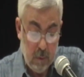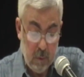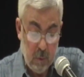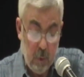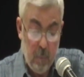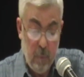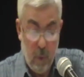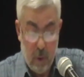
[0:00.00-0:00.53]

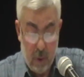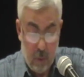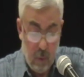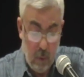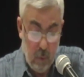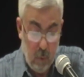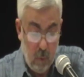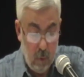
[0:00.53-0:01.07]
to
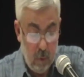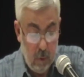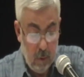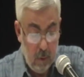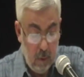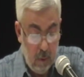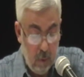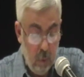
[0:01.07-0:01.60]
post-Cold War
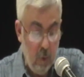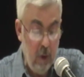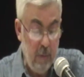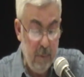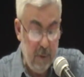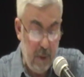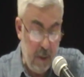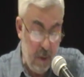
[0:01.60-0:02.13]
to
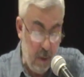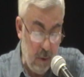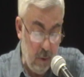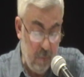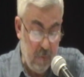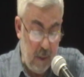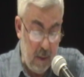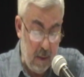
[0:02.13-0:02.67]
liberation
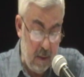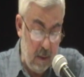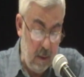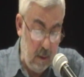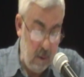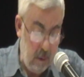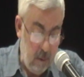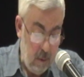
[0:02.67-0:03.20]
of
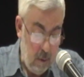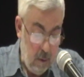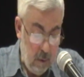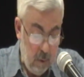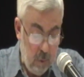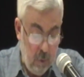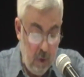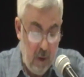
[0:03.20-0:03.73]
Artsakh
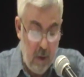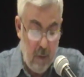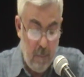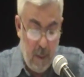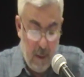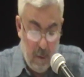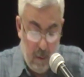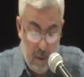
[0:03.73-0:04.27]
to
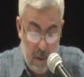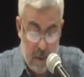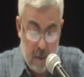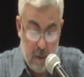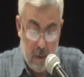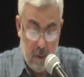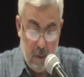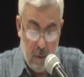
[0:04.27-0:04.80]

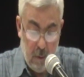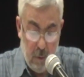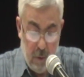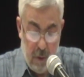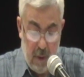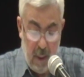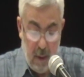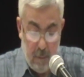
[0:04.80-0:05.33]
independence to
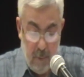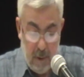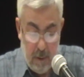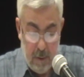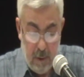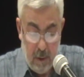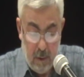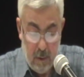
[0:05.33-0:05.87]
state
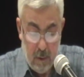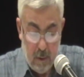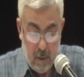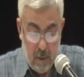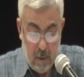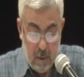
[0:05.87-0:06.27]
building,